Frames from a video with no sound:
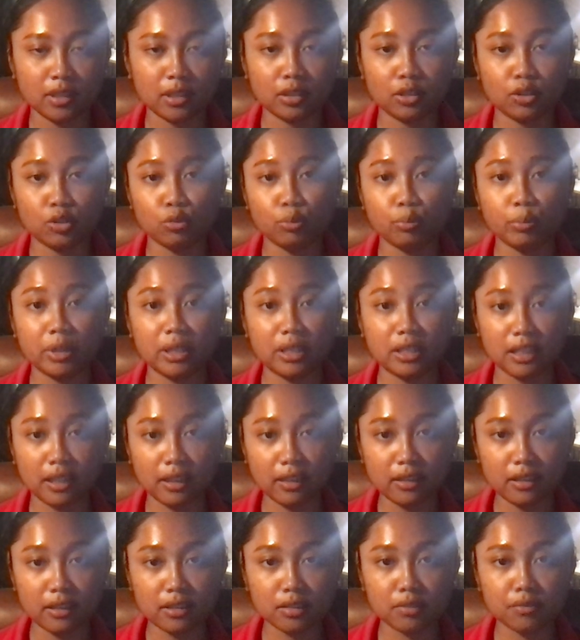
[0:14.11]
To begin
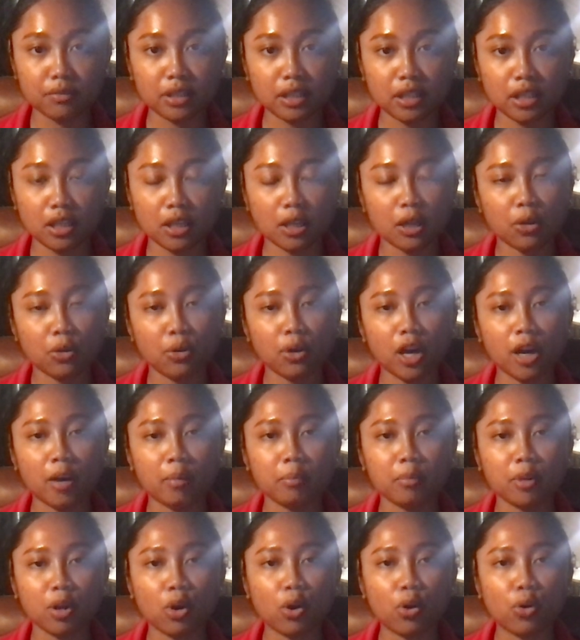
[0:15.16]
this video,
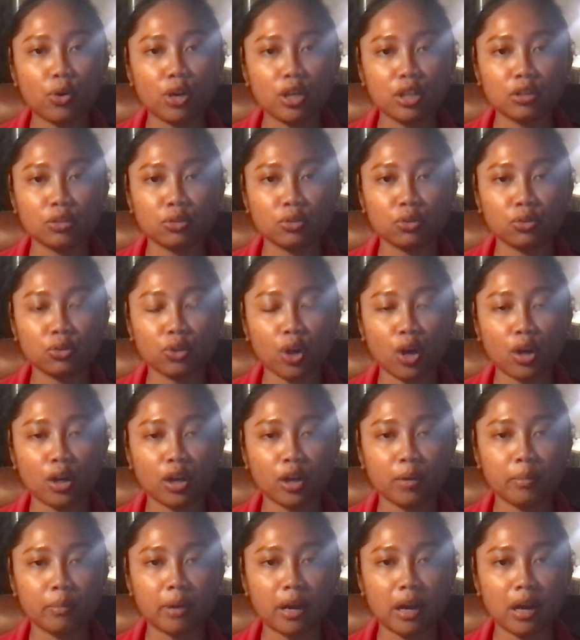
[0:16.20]
I'm going to talk
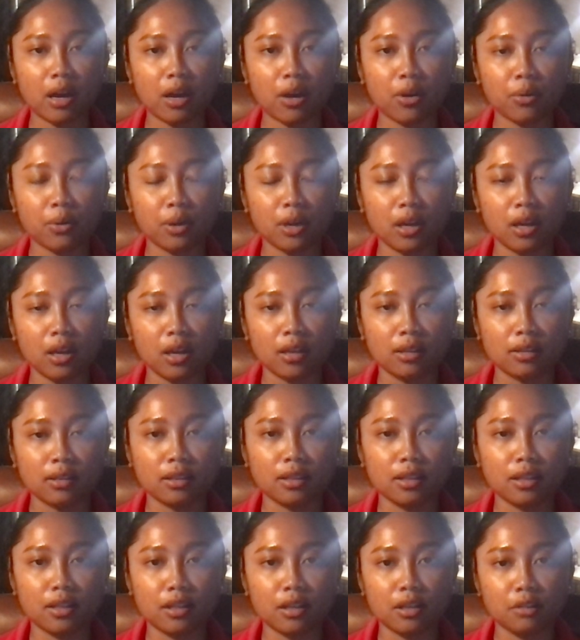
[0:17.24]
about
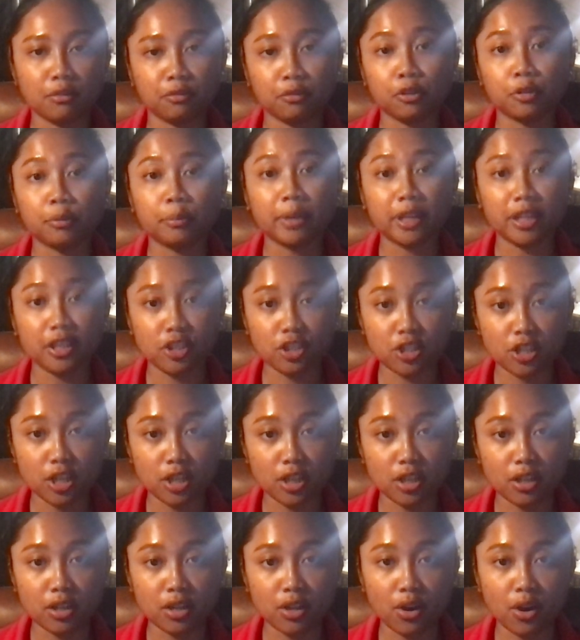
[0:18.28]
the
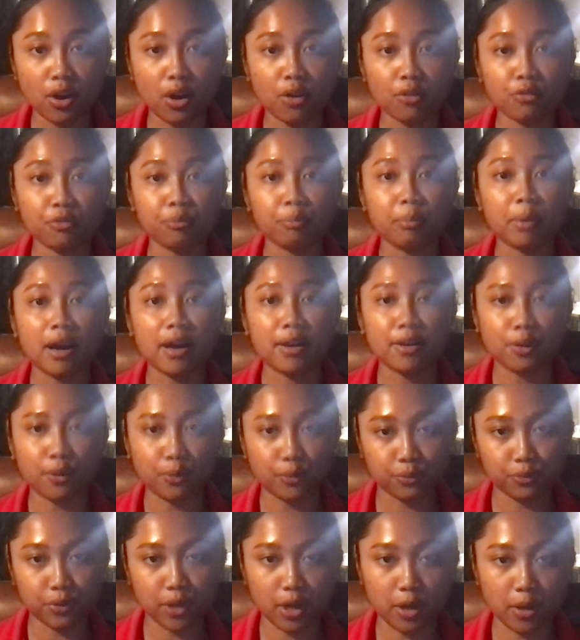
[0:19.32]
formation of
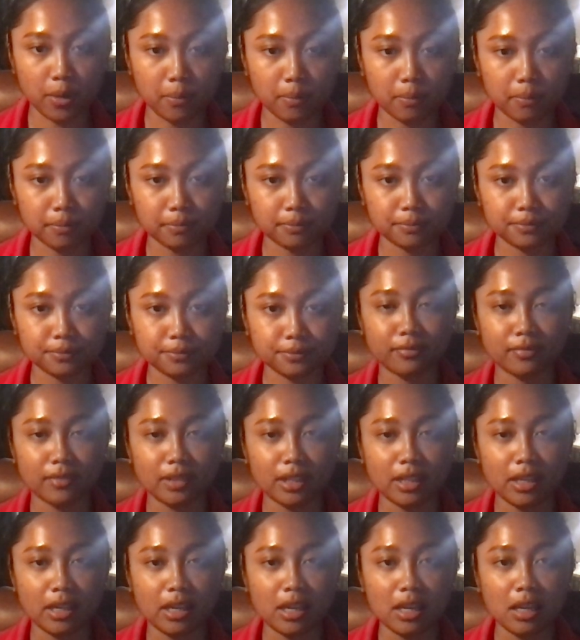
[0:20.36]
biofilm.
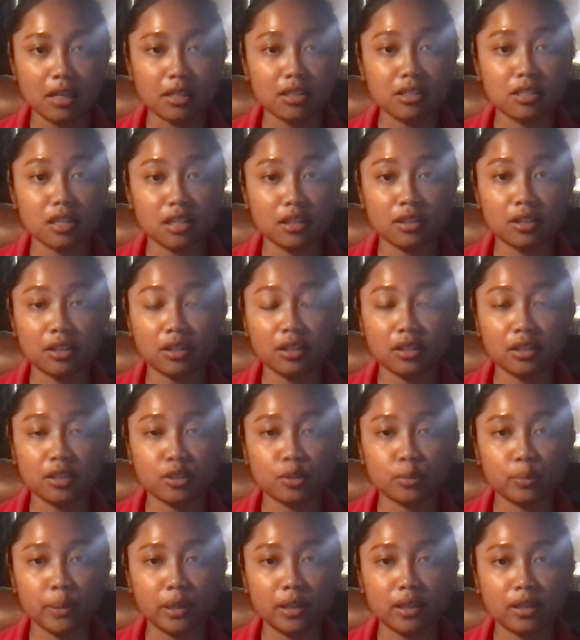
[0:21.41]
Generally
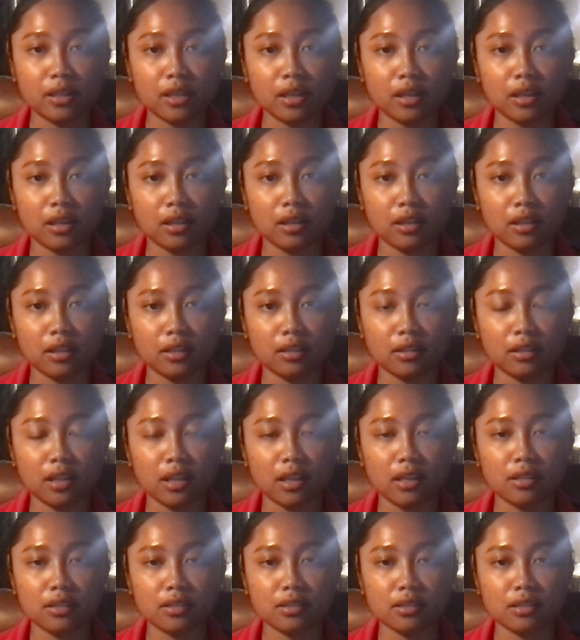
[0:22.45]
speaking, it
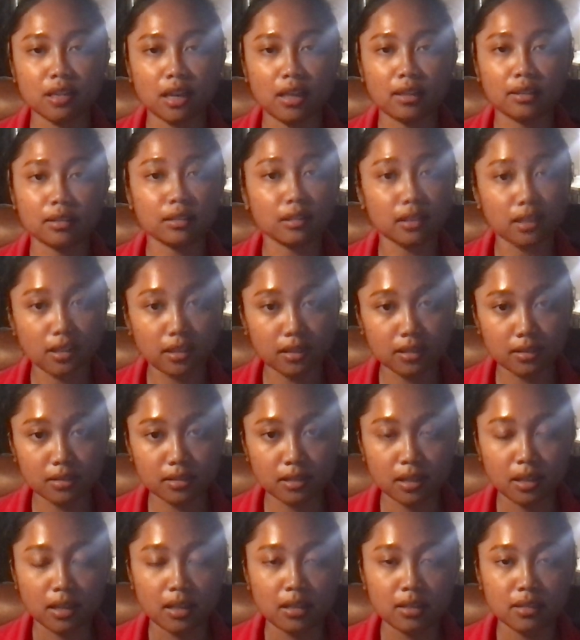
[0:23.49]
takes at least
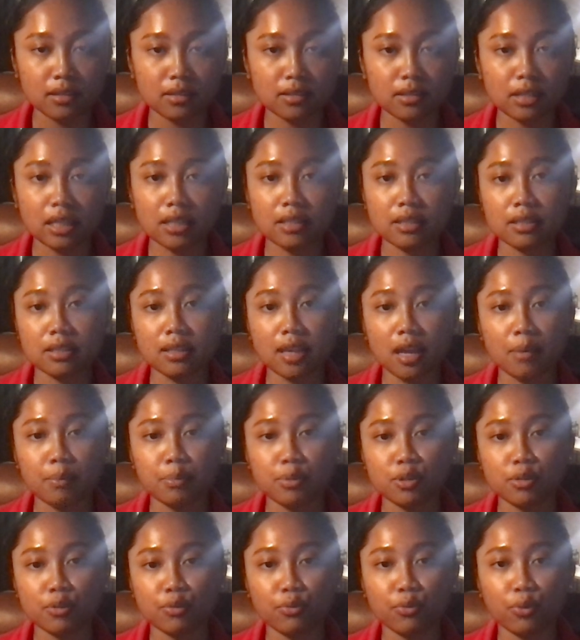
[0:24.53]
6
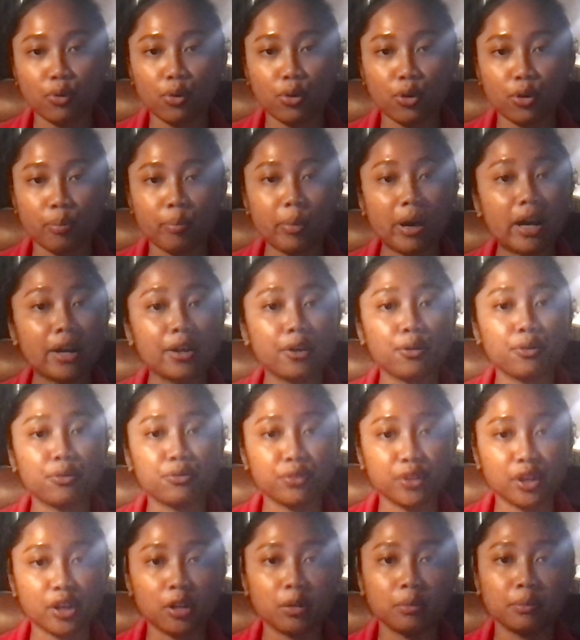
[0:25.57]
steps for
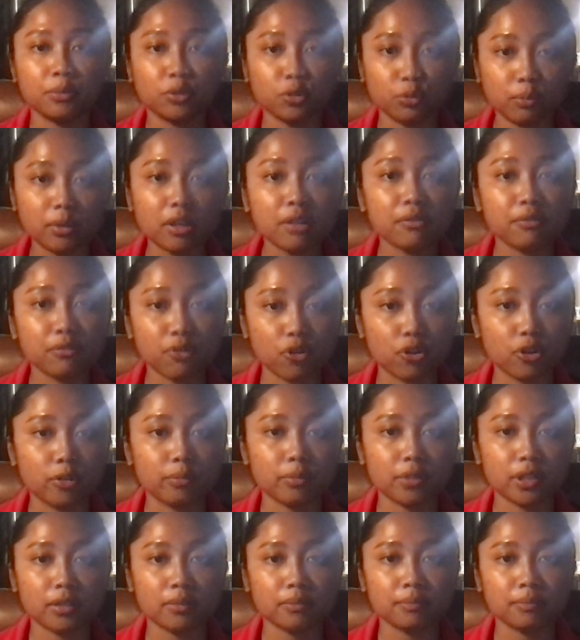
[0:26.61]
biofilm to be formed.